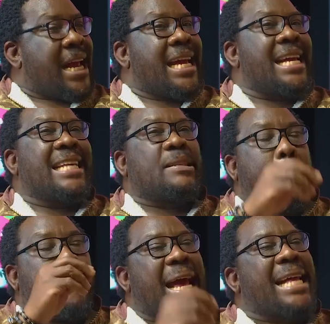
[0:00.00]
He is
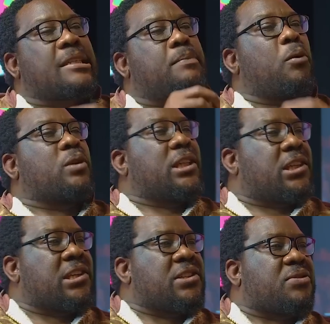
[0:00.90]
best
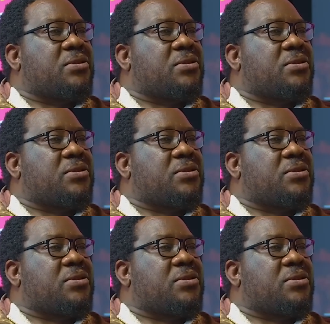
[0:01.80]
positioned